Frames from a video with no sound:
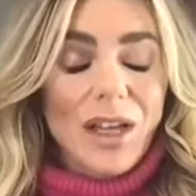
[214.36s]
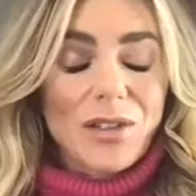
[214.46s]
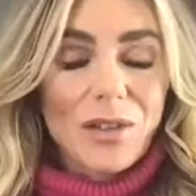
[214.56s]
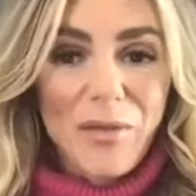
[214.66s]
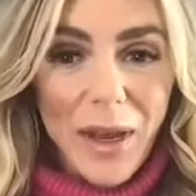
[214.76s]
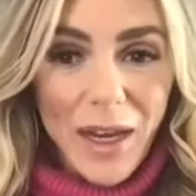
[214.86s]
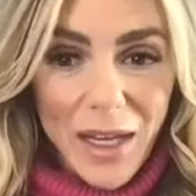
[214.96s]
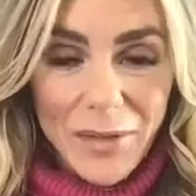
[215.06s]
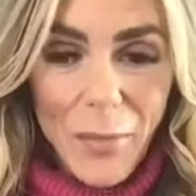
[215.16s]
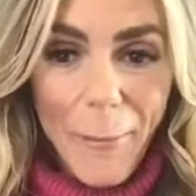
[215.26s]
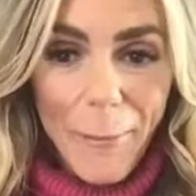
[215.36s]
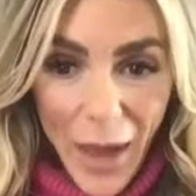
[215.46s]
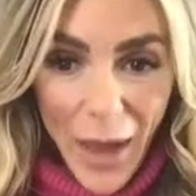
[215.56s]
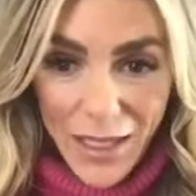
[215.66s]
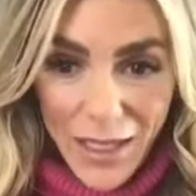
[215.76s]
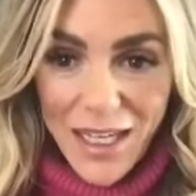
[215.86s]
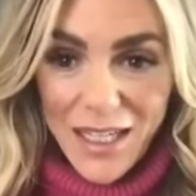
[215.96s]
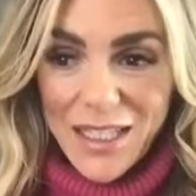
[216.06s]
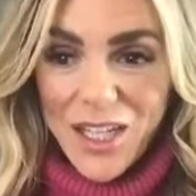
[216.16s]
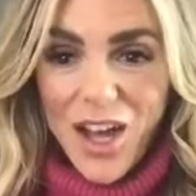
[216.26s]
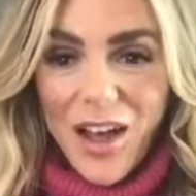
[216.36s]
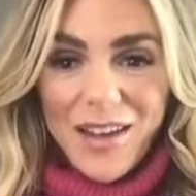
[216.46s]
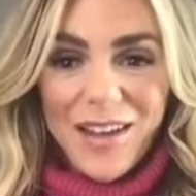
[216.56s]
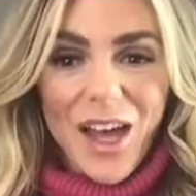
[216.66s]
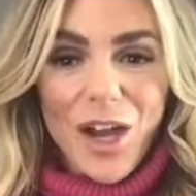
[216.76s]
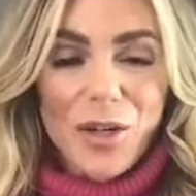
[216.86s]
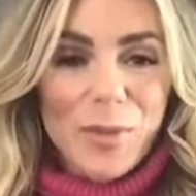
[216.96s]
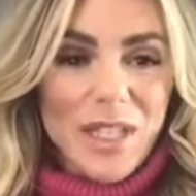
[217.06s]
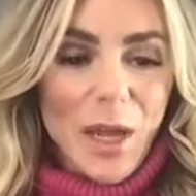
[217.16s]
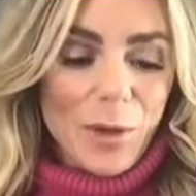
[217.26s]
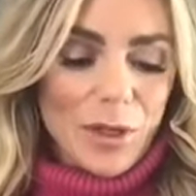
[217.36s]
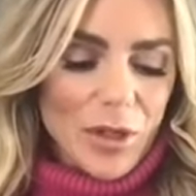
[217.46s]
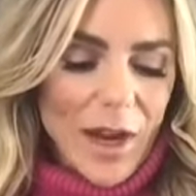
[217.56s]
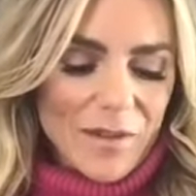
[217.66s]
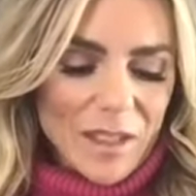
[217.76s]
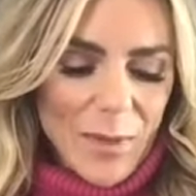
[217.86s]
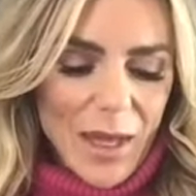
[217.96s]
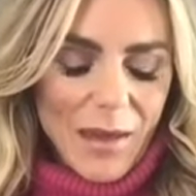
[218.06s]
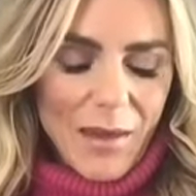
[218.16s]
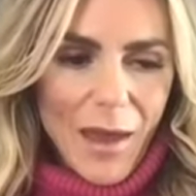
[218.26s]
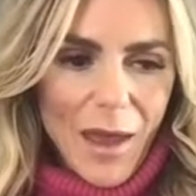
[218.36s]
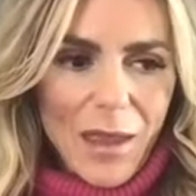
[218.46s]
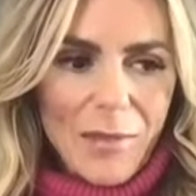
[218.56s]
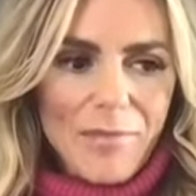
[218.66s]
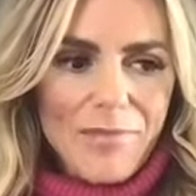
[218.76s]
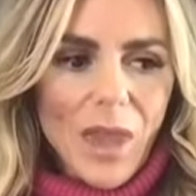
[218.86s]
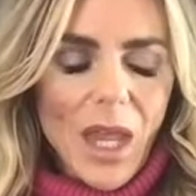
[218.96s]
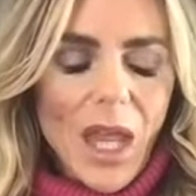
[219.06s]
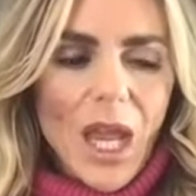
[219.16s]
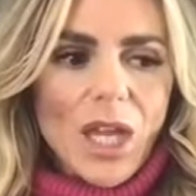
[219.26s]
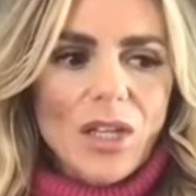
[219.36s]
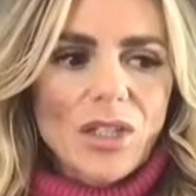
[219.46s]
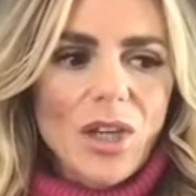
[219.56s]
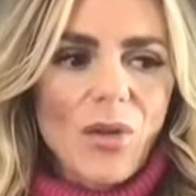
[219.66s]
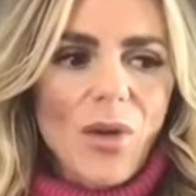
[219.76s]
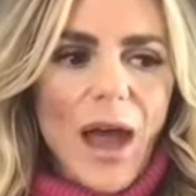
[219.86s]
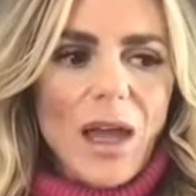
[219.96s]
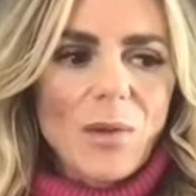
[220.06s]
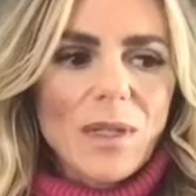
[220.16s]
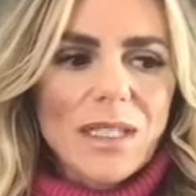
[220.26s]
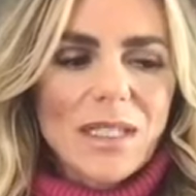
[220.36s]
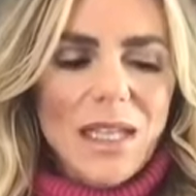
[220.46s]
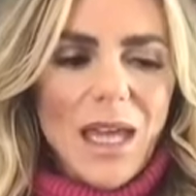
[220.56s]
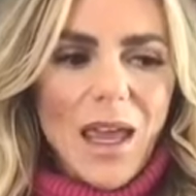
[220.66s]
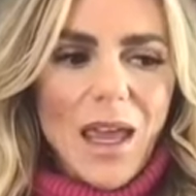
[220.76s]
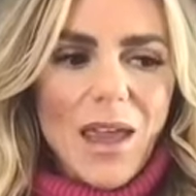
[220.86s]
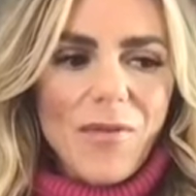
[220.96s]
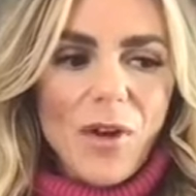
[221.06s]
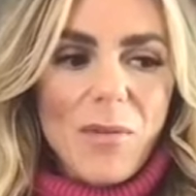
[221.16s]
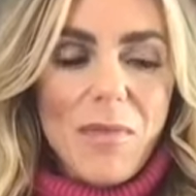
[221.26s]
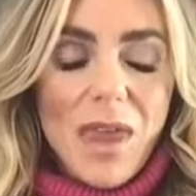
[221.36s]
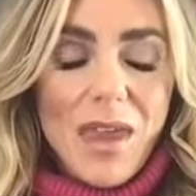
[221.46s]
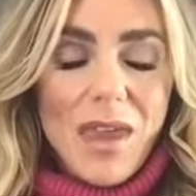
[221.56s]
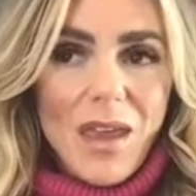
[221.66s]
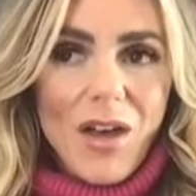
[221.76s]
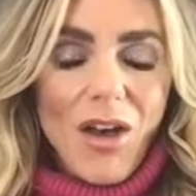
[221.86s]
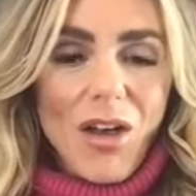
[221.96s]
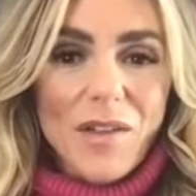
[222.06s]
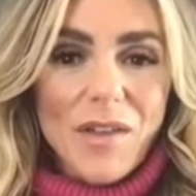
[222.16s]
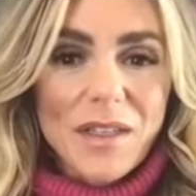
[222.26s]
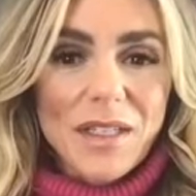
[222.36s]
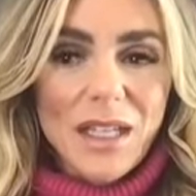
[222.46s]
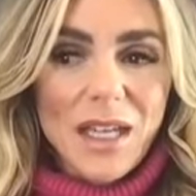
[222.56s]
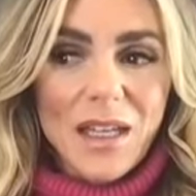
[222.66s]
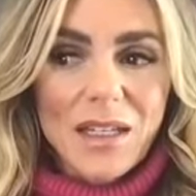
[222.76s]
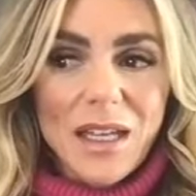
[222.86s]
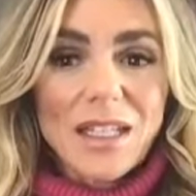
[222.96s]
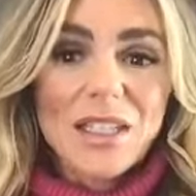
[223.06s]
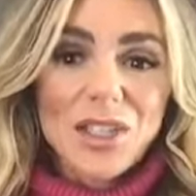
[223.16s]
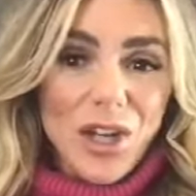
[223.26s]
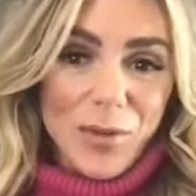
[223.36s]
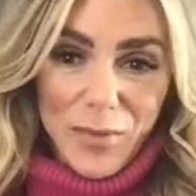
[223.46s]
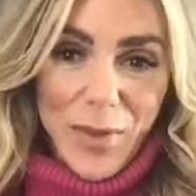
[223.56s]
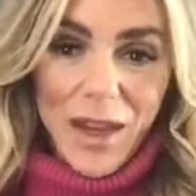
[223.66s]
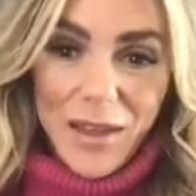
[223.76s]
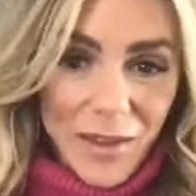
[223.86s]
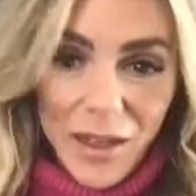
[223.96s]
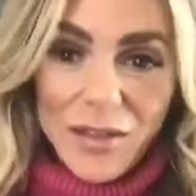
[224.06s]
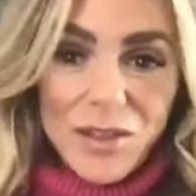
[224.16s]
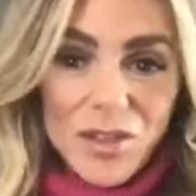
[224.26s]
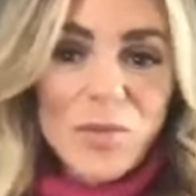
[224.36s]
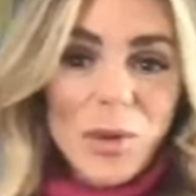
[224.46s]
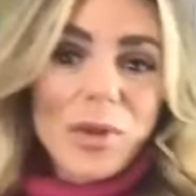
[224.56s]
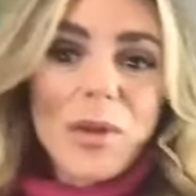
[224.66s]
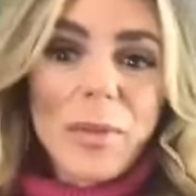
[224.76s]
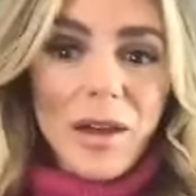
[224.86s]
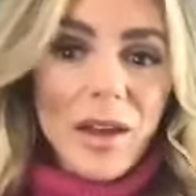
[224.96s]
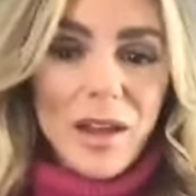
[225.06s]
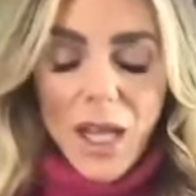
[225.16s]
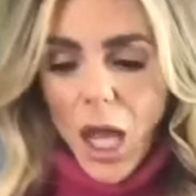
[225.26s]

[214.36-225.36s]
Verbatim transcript: I do love money, but it's not 100% what drives me. Um, so I would say for me, all this is, it did start with money. Like, let's just be real about it.